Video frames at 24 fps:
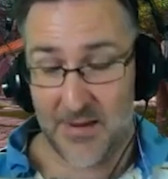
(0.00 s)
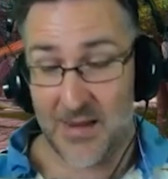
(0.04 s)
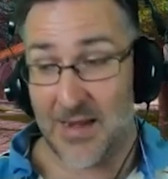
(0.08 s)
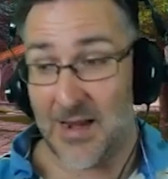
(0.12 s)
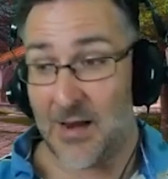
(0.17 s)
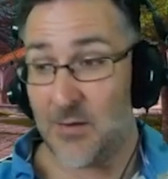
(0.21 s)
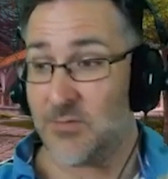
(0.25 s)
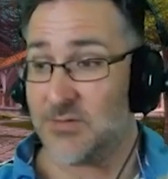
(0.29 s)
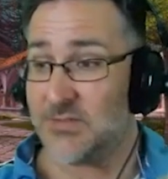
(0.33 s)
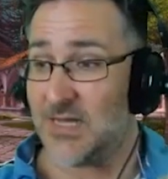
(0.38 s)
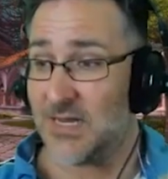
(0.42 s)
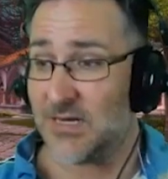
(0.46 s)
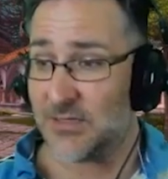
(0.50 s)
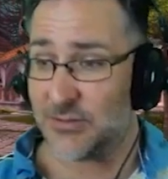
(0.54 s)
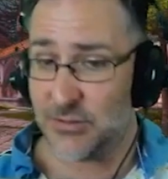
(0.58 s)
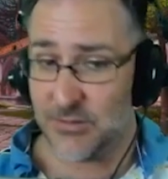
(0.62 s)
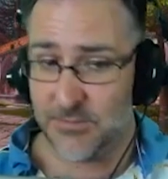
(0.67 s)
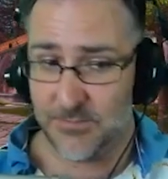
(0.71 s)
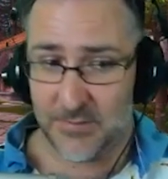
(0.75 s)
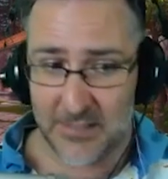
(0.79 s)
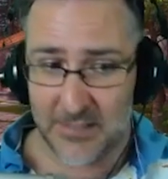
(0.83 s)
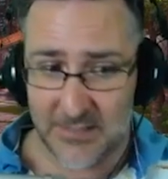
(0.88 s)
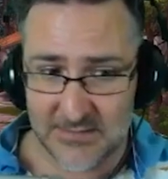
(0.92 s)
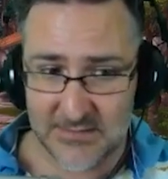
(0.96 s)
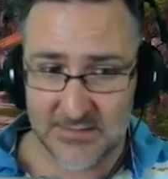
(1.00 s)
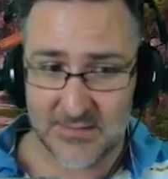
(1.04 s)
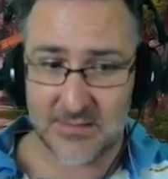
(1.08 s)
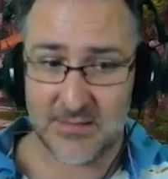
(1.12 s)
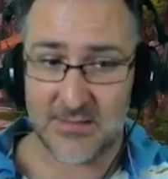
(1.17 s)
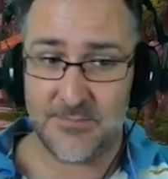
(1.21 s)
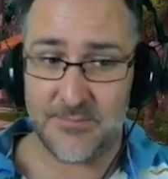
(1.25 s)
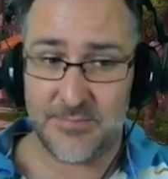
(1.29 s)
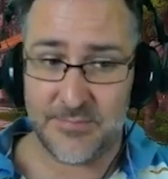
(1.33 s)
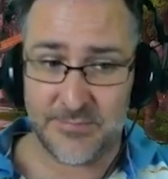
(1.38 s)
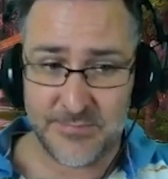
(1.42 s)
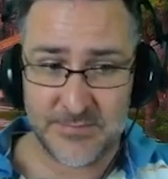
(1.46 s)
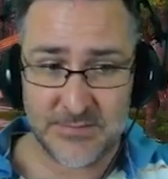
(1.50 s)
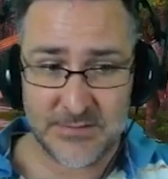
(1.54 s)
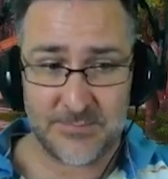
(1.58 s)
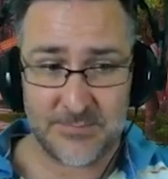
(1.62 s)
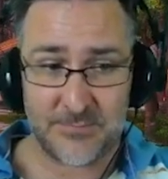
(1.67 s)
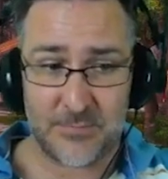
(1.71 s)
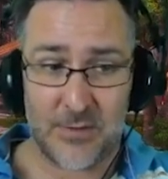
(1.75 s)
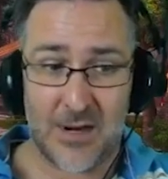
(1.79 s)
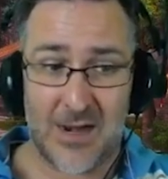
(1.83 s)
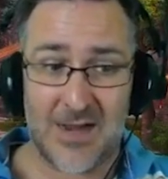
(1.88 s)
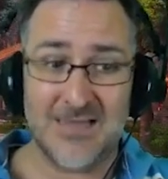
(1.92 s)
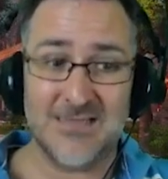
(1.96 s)
And I was actually pleasantly
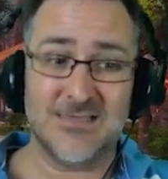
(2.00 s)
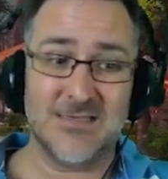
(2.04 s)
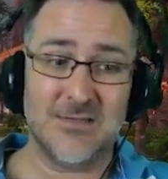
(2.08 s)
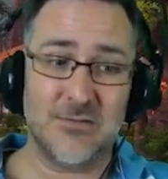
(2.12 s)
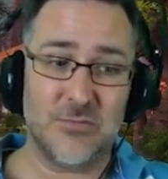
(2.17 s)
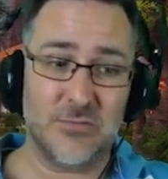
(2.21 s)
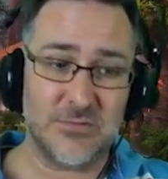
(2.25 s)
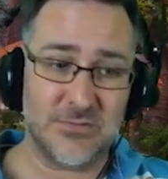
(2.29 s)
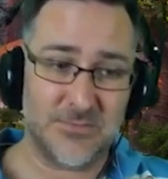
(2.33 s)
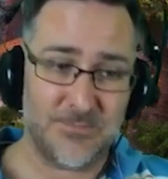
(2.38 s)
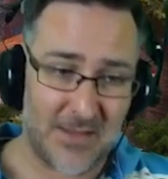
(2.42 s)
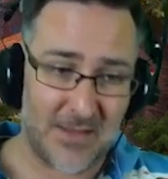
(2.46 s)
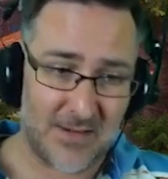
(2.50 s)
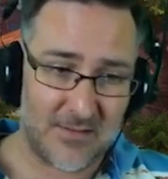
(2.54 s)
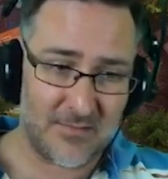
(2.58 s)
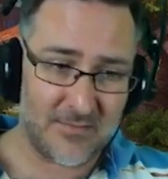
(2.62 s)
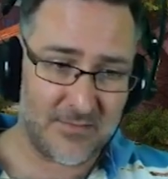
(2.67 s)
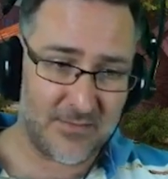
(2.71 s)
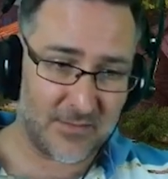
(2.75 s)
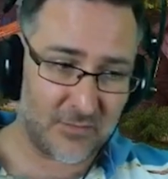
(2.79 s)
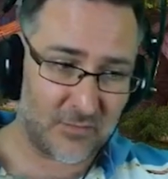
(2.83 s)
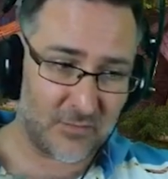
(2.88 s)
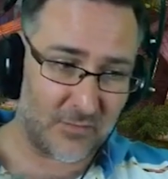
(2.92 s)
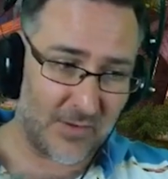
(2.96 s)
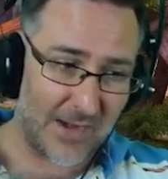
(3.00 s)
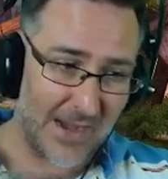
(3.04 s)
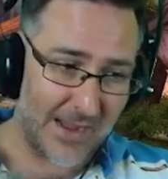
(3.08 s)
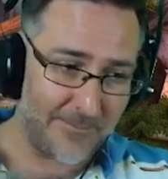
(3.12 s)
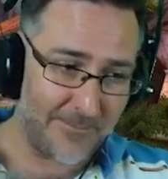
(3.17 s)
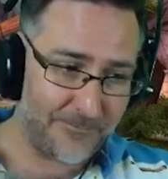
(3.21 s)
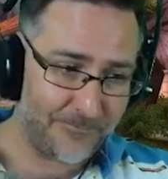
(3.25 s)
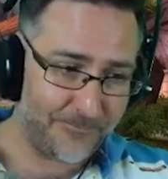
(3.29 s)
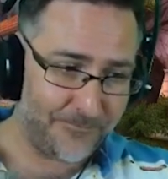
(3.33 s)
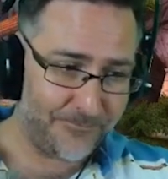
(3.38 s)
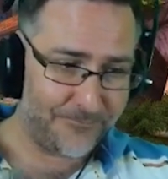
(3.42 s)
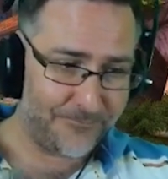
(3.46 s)
surprised that it was better than crap.